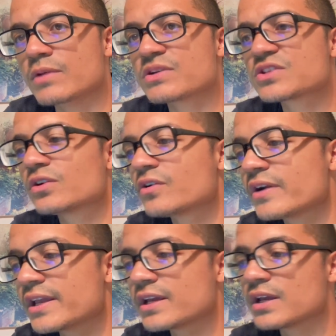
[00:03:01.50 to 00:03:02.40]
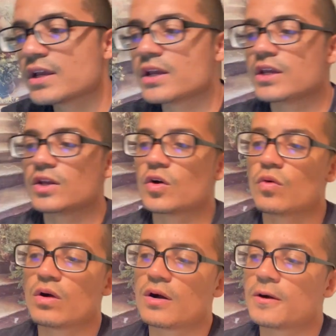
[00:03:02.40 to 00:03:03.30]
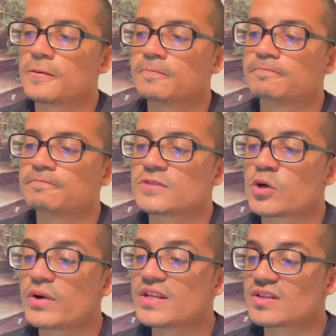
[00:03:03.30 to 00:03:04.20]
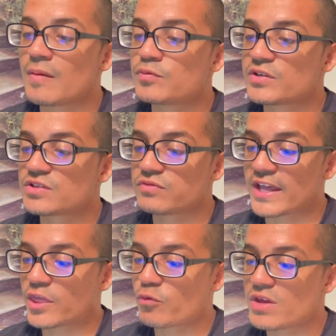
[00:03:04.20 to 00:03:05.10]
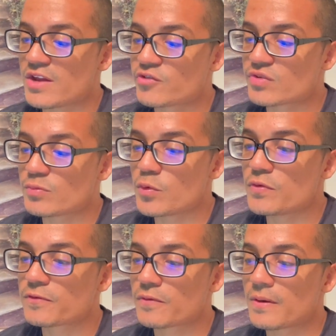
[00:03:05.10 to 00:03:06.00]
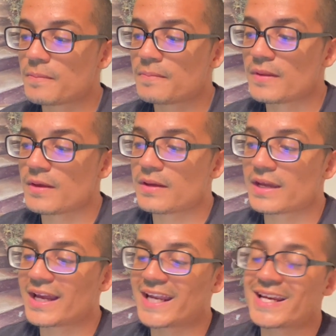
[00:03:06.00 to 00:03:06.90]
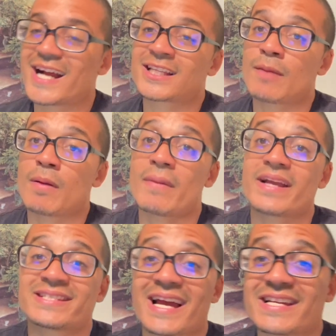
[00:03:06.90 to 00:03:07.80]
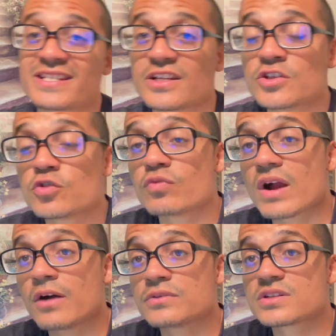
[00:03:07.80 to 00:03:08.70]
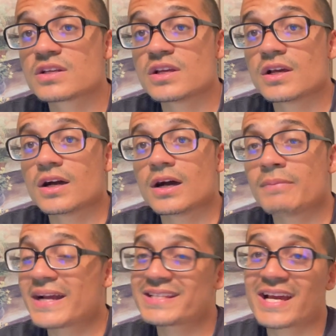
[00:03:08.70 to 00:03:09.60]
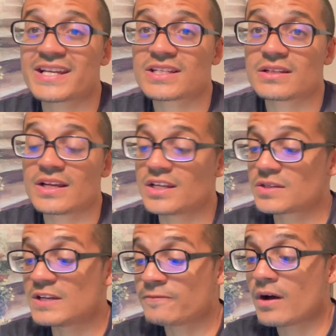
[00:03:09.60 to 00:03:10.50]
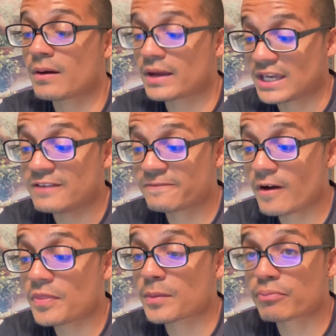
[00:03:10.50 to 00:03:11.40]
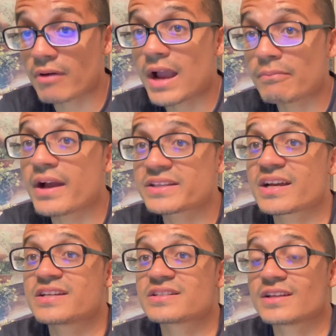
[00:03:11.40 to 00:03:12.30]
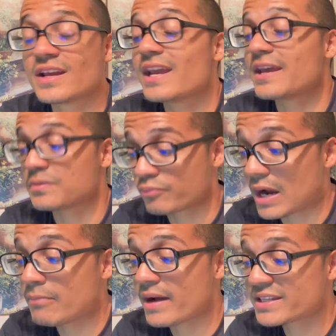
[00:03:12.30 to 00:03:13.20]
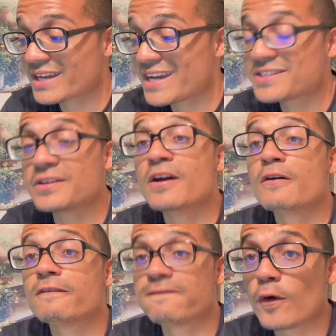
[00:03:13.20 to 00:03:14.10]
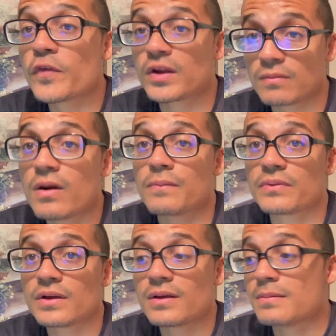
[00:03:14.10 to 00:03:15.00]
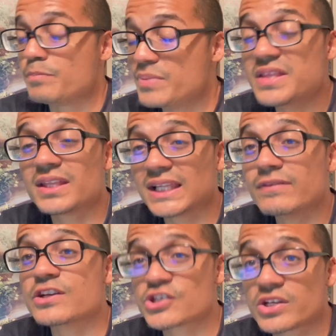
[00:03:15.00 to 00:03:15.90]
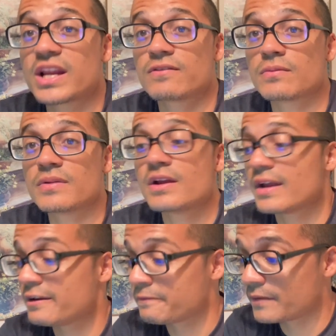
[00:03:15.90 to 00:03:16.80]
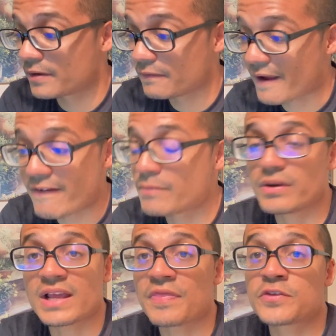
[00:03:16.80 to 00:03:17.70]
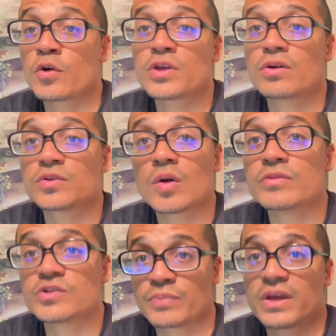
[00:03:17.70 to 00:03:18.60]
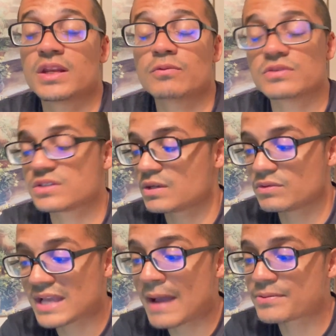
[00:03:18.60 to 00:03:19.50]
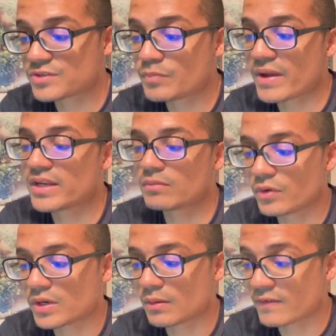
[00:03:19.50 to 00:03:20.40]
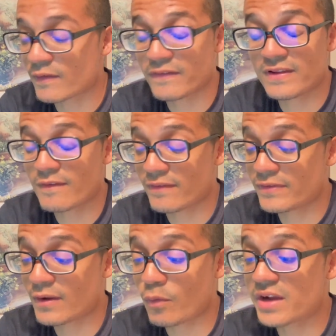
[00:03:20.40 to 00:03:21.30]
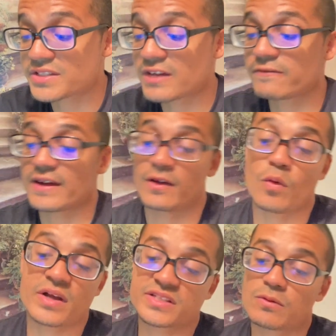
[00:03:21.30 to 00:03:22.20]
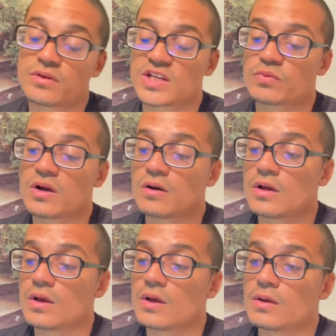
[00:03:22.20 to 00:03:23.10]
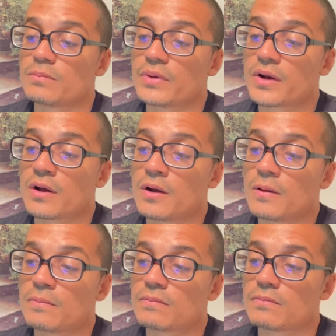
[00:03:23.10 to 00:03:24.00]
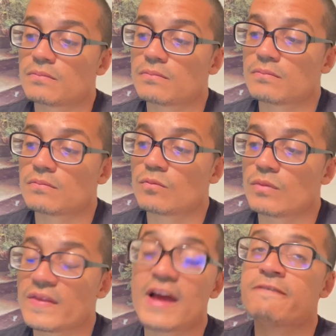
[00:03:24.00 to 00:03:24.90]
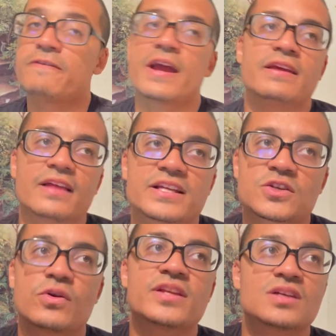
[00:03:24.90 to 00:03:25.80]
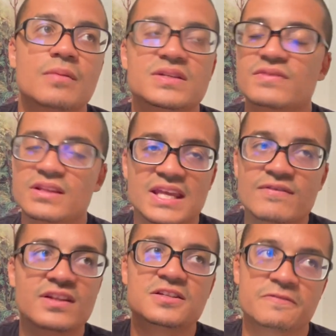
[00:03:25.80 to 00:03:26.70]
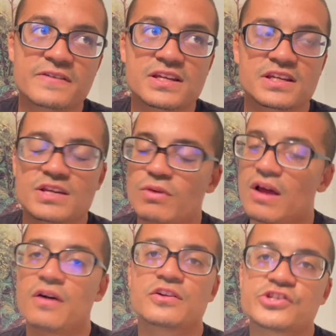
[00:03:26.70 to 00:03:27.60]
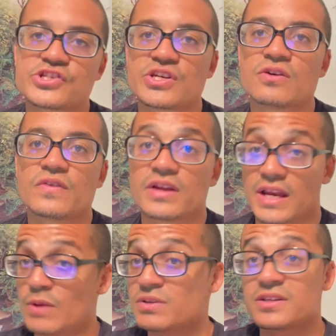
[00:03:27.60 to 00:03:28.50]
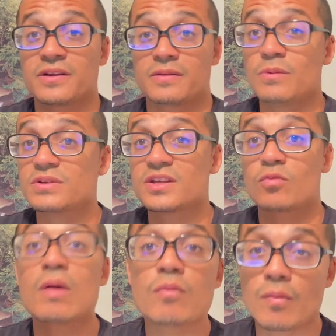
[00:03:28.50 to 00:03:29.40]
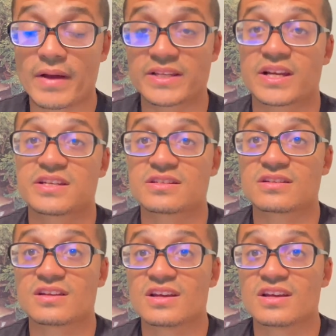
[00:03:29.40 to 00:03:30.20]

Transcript: He was still learning. You know, Tony Tubbs was like 3 years removed from getting knocked out by Mike Tyson in 2 rounds. Mike Tyson, and he fought the prime Mike Tyson, and prime Mike Tyson folded him up, beat the living shit out of him in front of everybody at the Tokyo Dome in Japan. It was absolute pandemonium. If you ever watched that fight, go watch that one as well. But in that fight, like Tony Tubbs, even in defeat, he went out on his shield and he was there. He was there to rumble Mike Tyson,